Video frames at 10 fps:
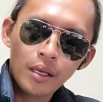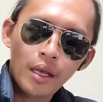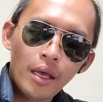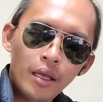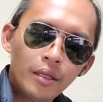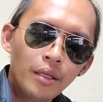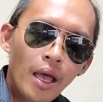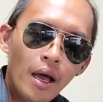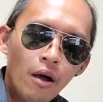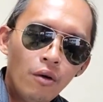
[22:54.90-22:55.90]
And
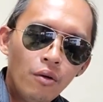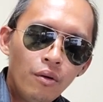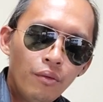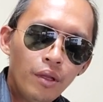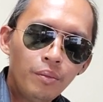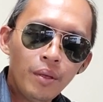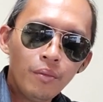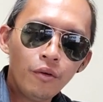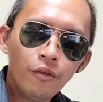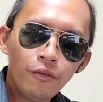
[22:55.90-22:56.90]
now we'll be
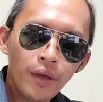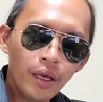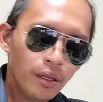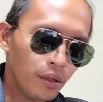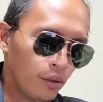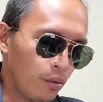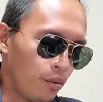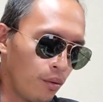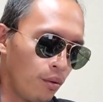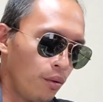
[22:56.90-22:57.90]
moving
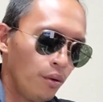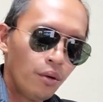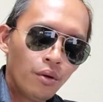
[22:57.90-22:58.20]
to